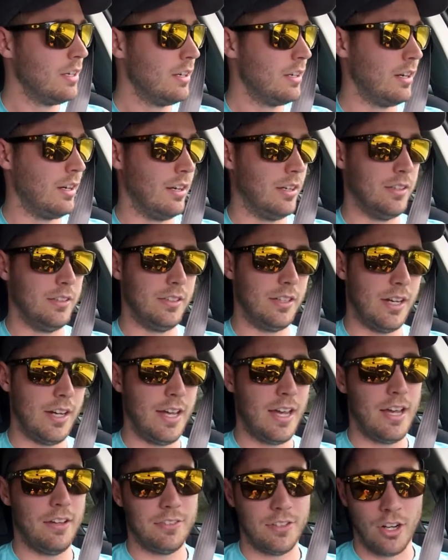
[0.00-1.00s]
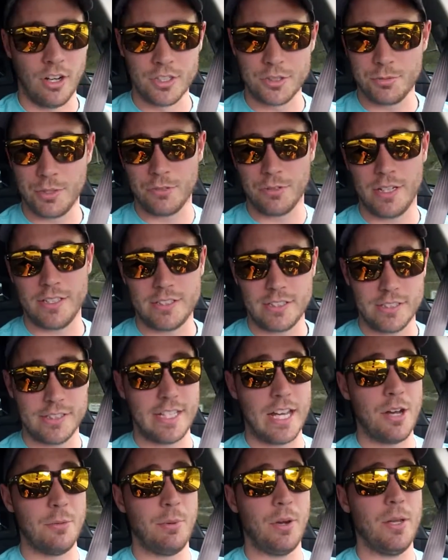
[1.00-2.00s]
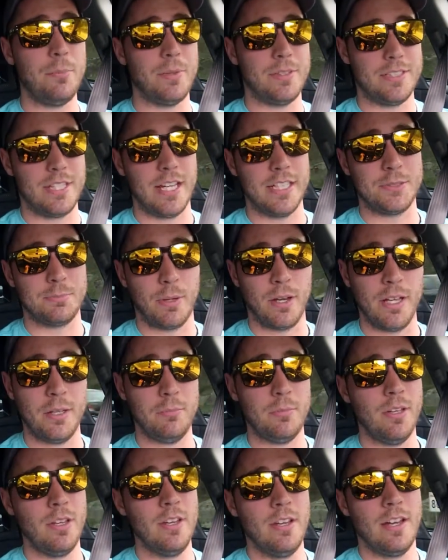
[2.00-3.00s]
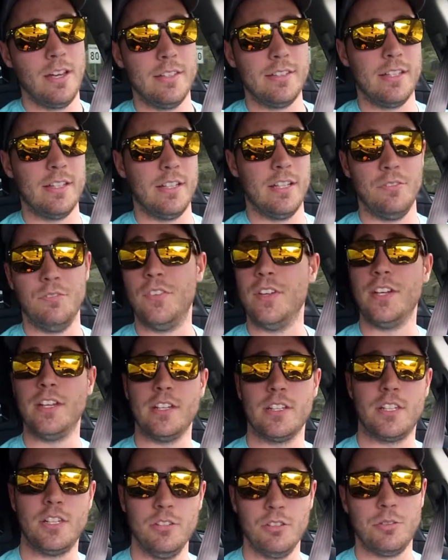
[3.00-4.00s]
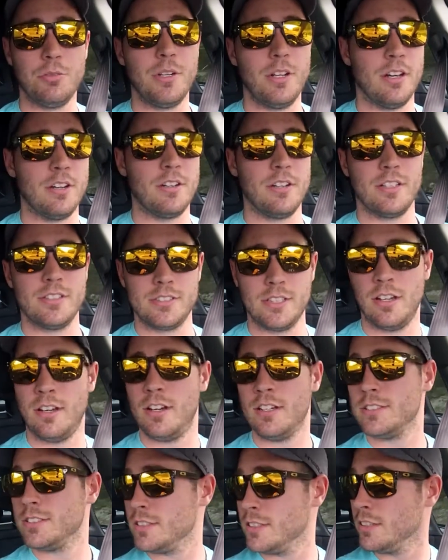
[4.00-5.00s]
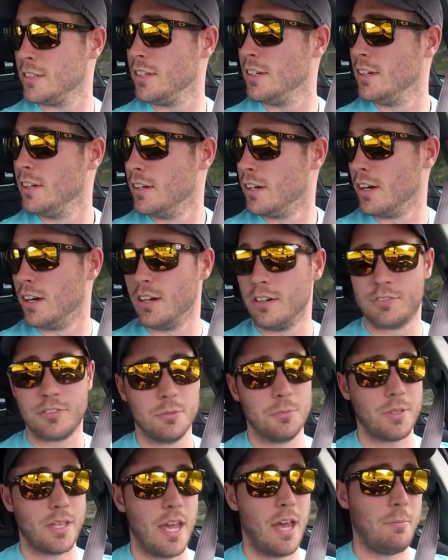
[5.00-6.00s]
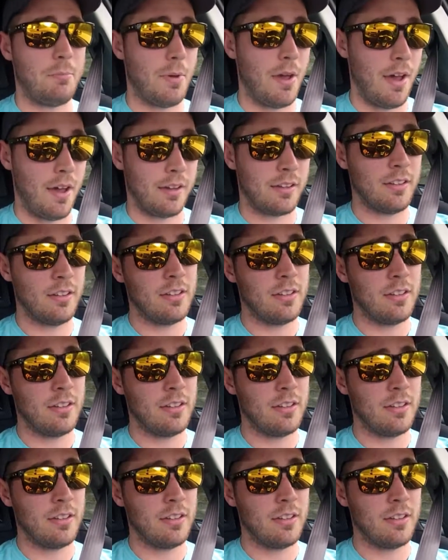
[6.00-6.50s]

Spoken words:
I have an Ultimate Racing downpipe and test pipe, and then an NVIDIA Q300 exhaust from the cat back.